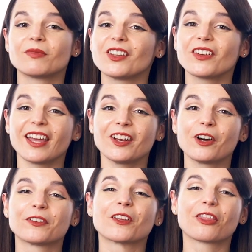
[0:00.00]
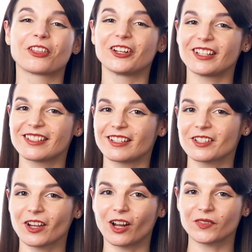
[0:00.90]
You get over 30
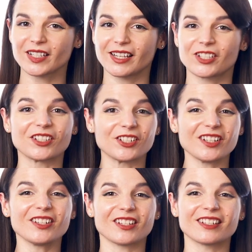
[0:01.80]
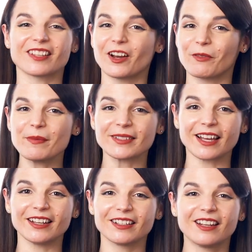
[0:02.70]
such conversation cheat sheets on our
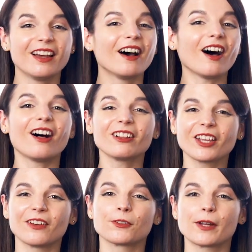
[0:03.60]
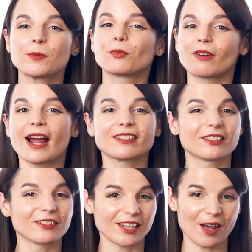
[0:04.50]
website, all covering
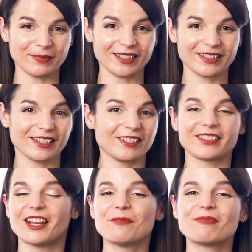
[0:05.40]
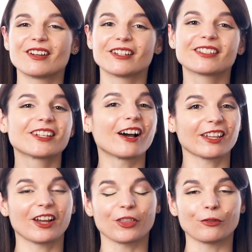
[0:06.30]
practical topics such as numbers,
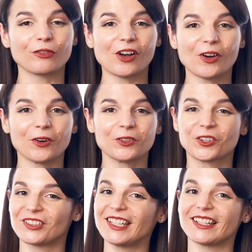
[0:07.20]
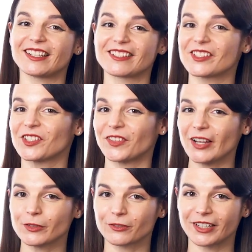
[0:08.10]
talking on the phone, greetings and
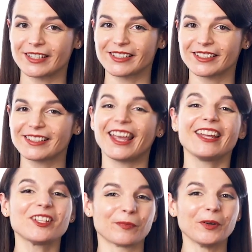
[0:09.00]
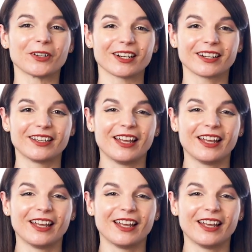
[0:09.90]
survival phrases, and more.